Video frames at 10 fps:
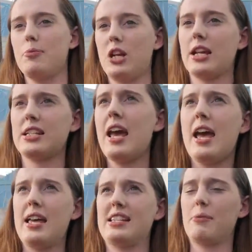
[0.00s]
object
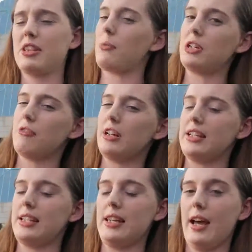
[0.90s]
is something that we don't
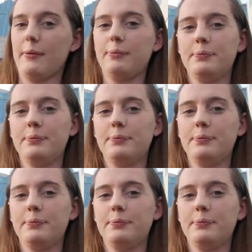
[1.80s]
really see yet.